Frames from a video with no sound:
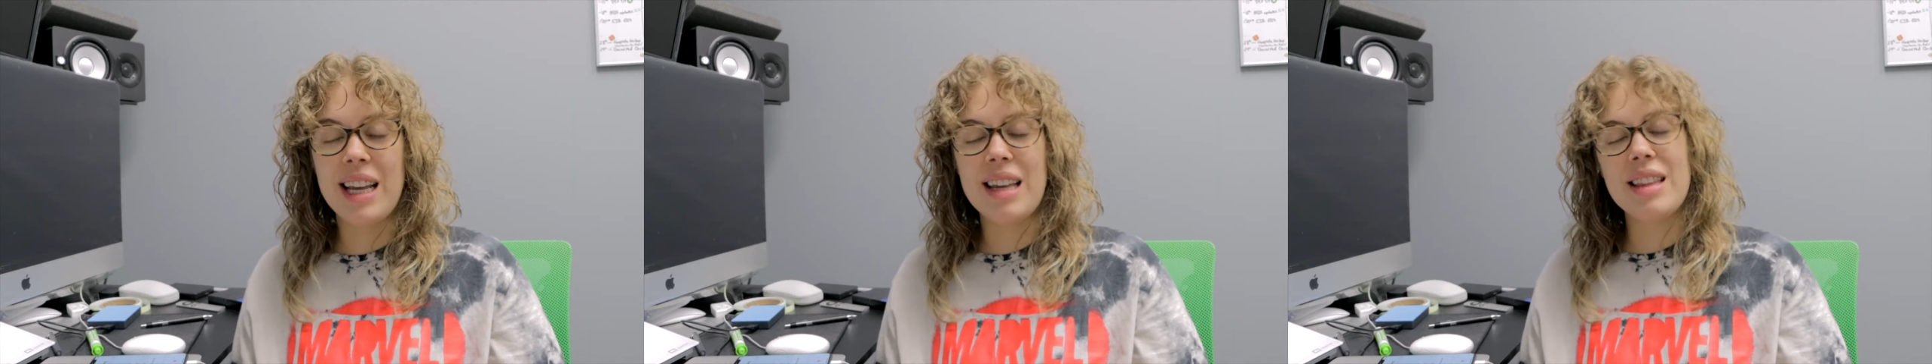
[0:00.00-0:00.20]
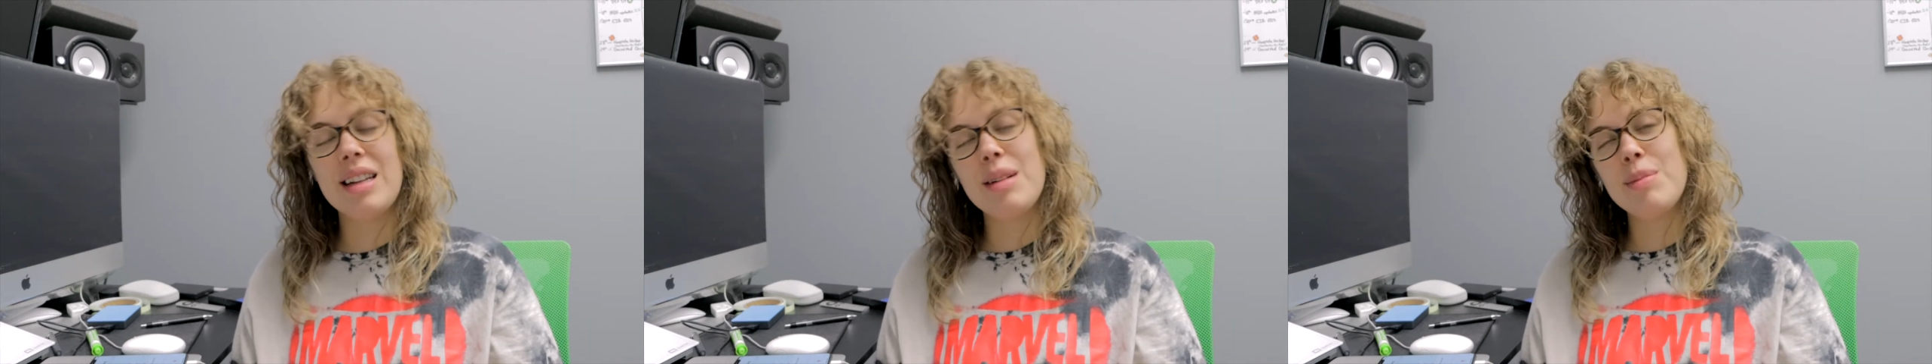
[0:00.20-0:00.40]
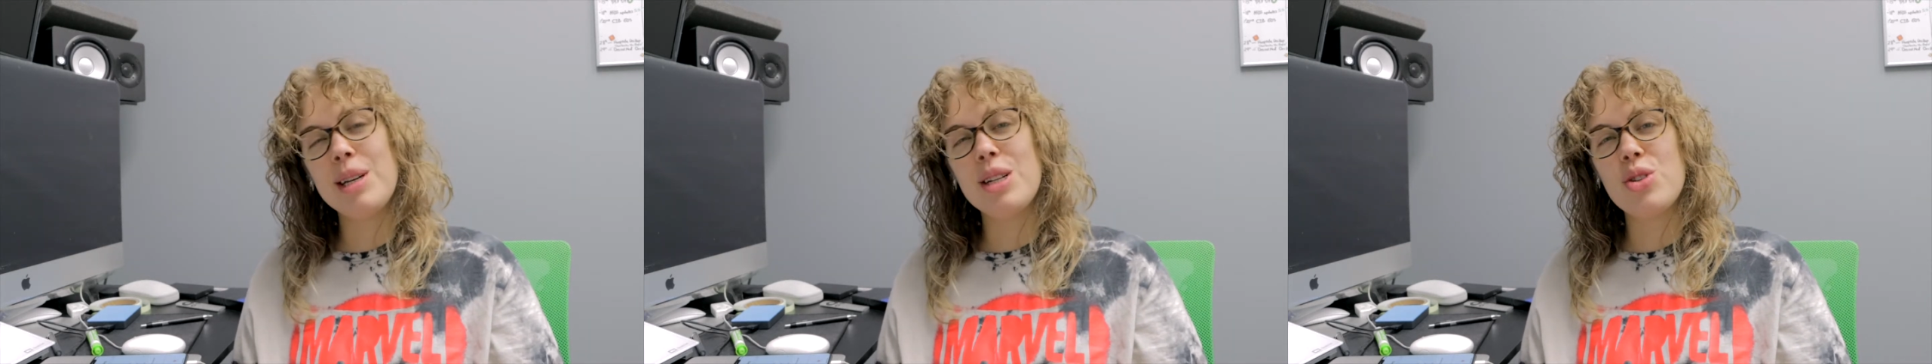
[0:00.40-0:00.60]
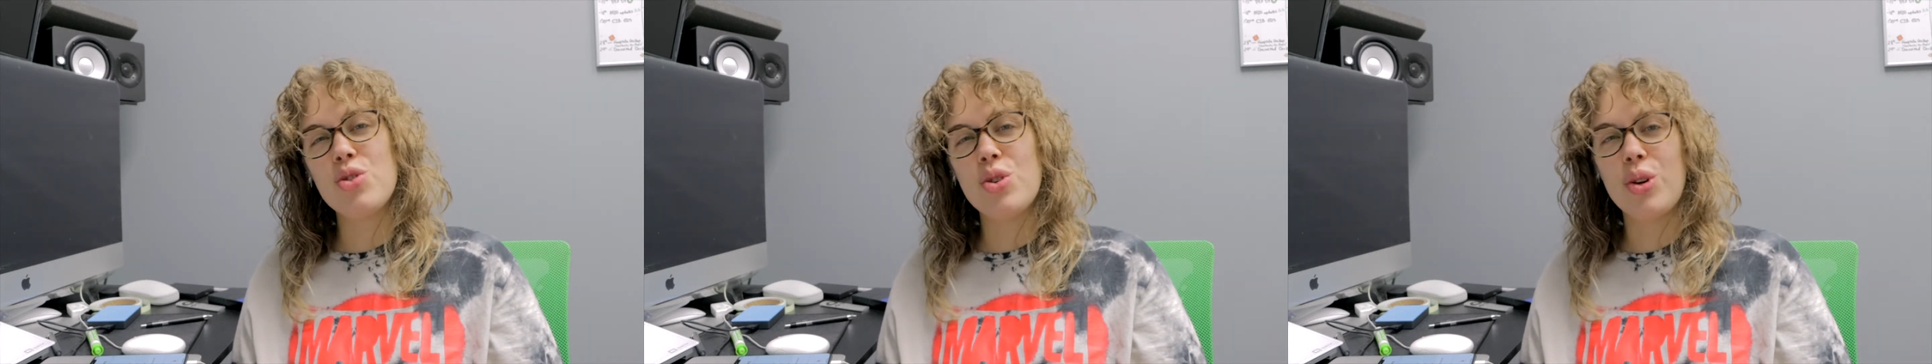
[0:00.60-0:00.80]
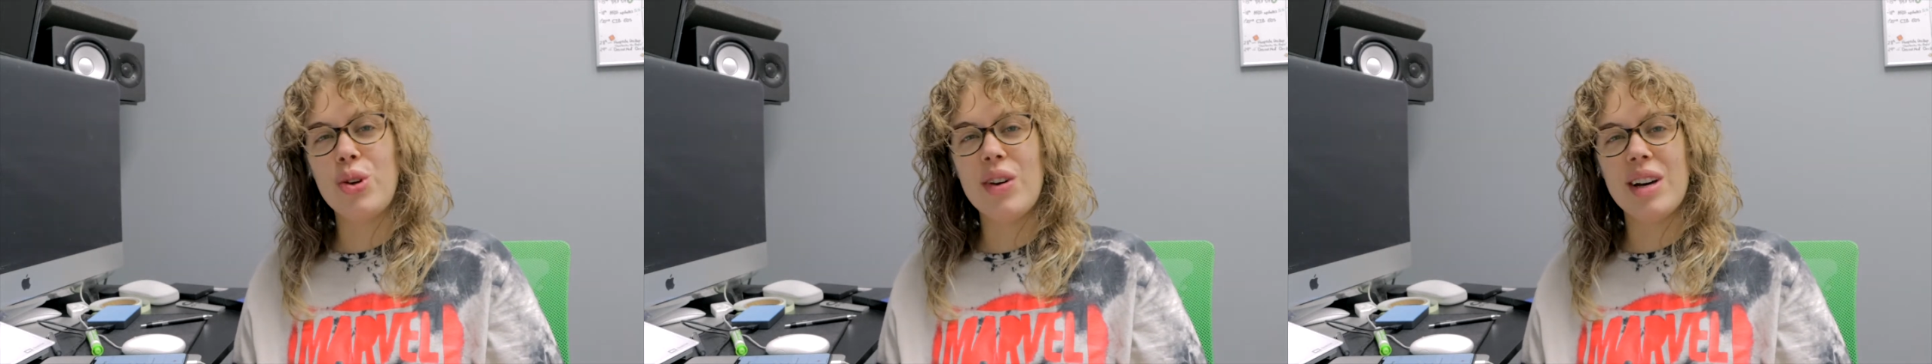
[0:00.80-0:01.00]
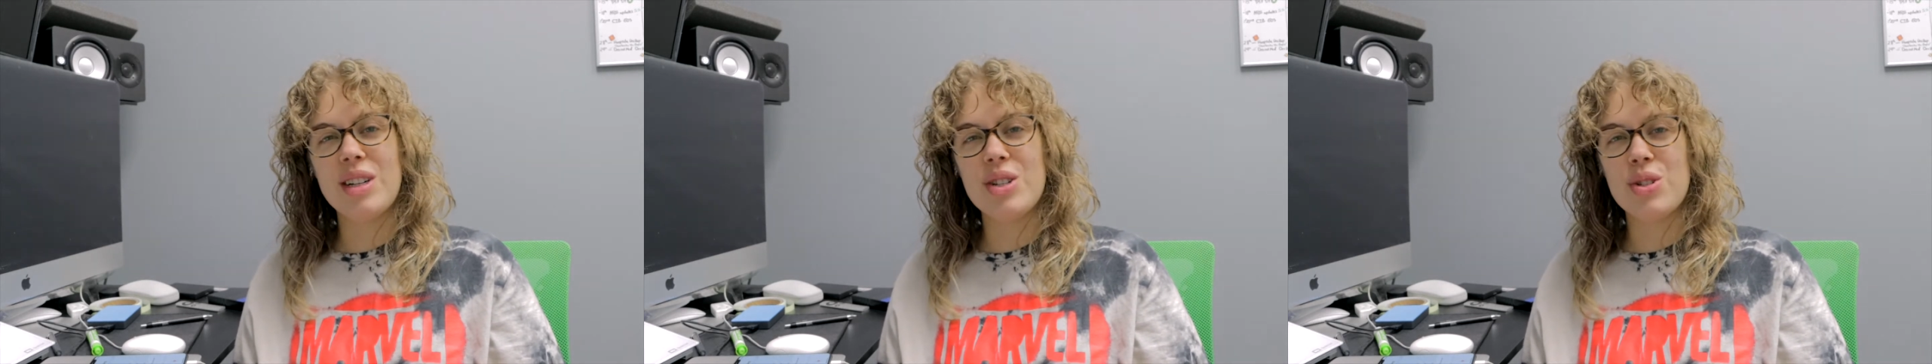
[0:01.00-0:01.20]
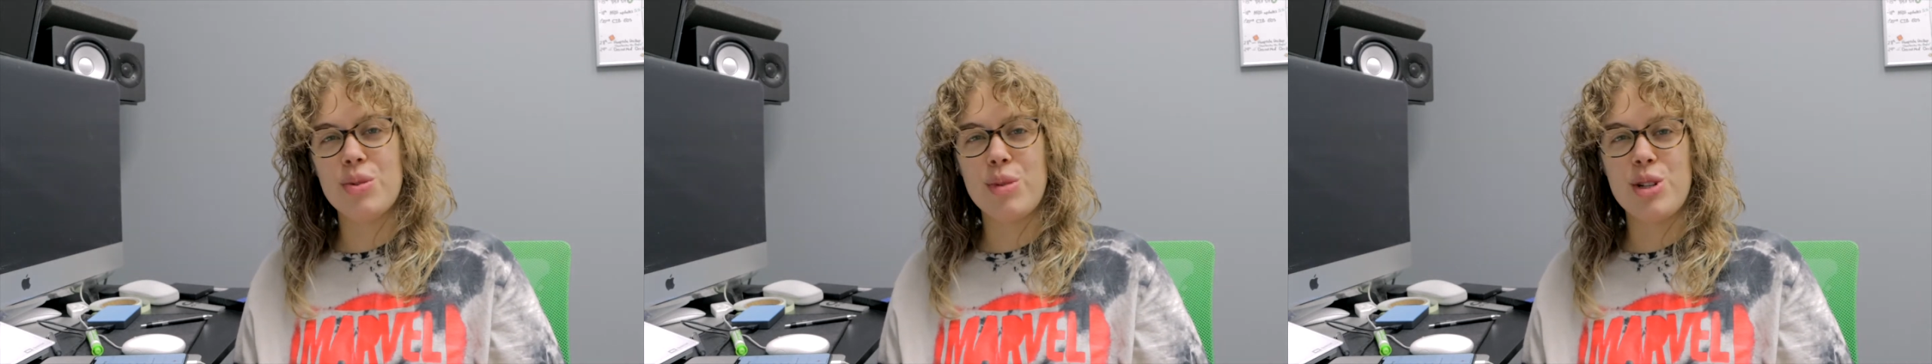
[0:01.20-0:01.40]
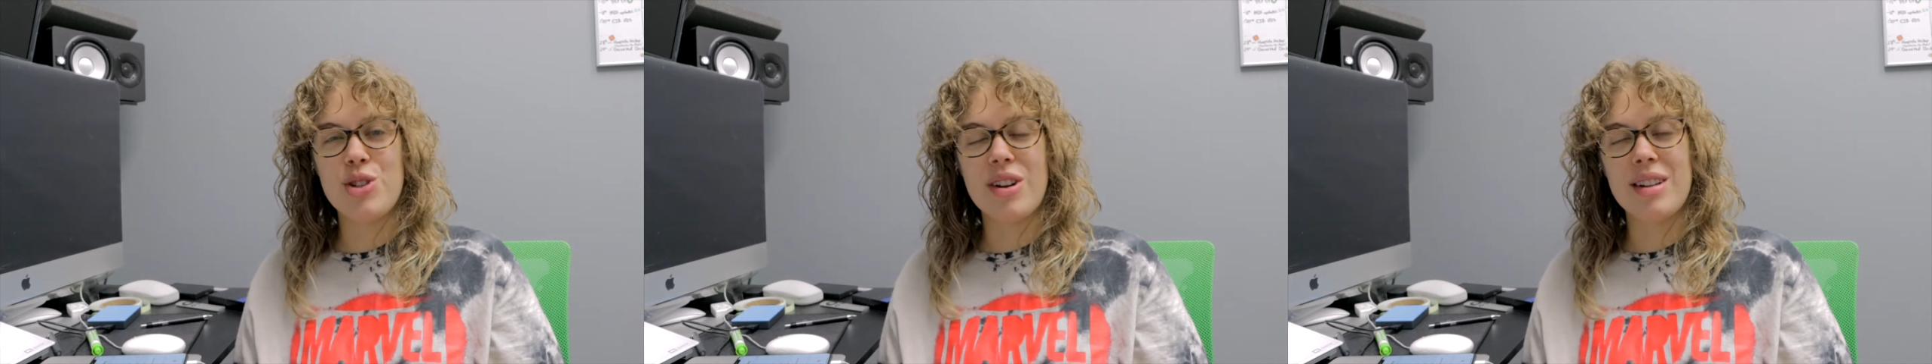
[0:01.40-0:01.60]
and then I'm going to show you how to
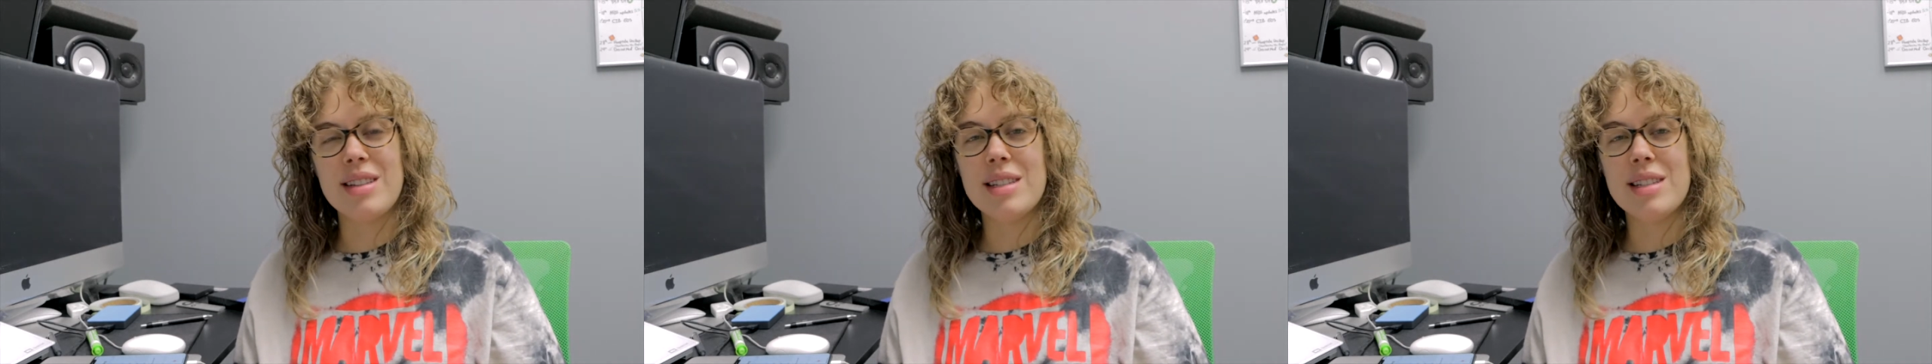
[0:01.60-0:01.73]
switch on